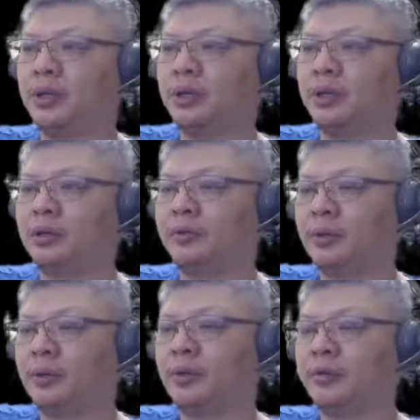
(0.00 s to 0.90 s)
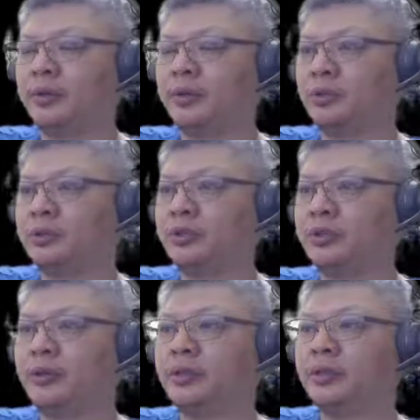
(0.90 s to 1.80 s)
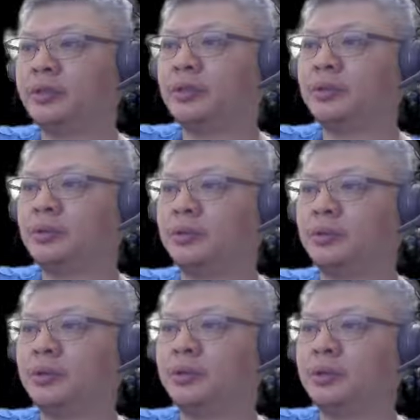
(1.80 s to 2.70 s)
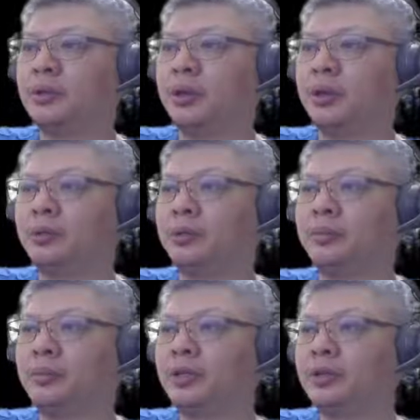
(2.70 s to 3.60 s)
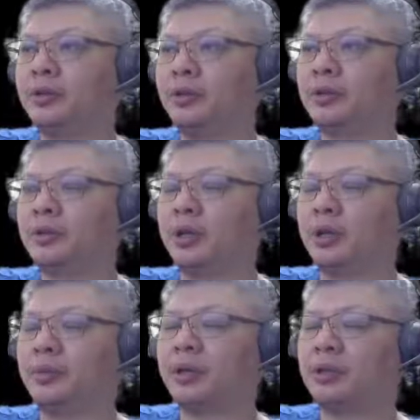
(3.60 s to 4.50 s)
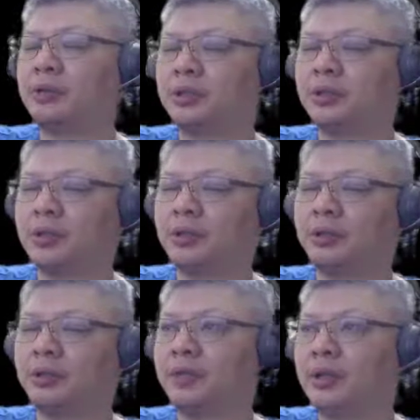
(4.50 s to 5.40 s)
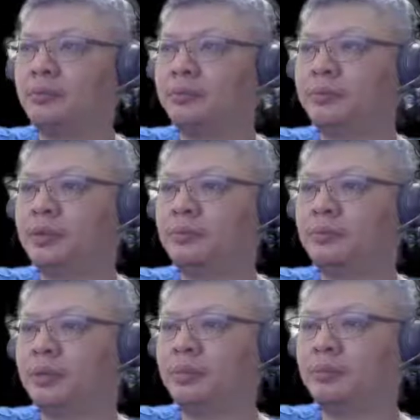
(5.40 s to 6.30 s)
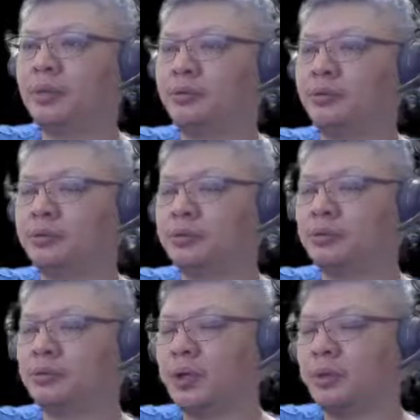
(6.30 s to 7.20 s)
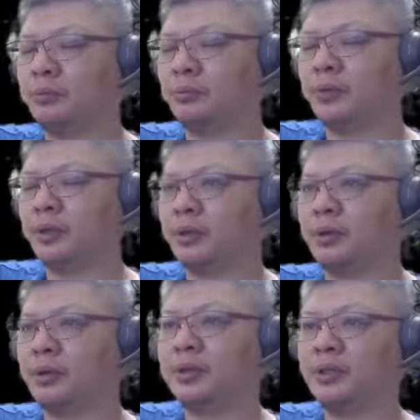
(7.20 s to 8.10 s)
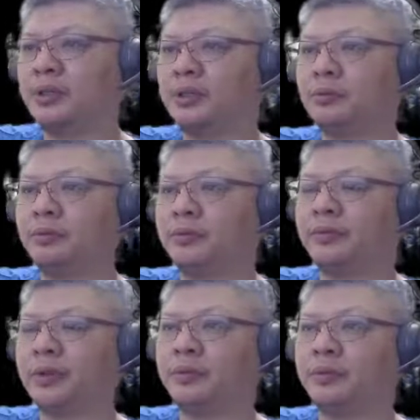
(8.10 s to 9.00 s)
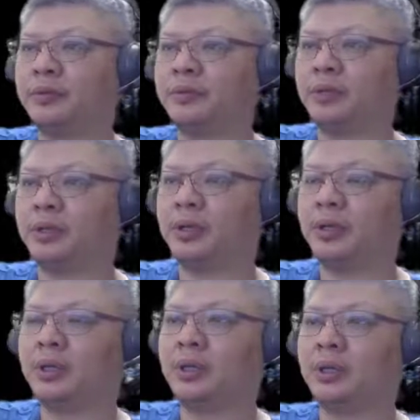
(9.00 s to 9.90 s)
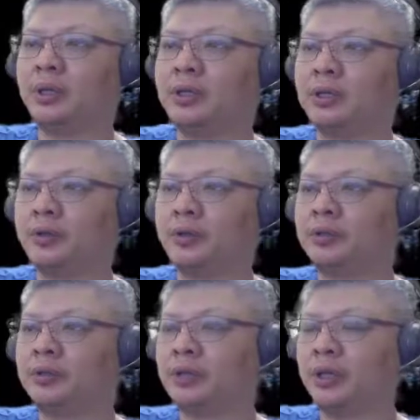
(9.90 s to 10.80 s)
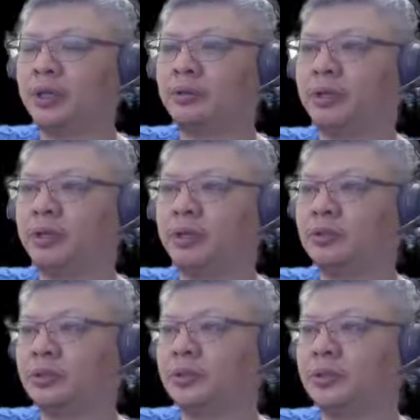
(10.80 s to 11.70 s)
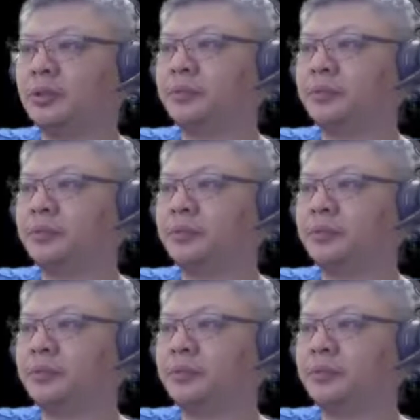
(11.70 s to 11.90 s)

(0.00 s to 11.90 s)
development of his own chariots. So, although the black horses are not developed, Black would be compensated with development of the chariot to attack the red horses.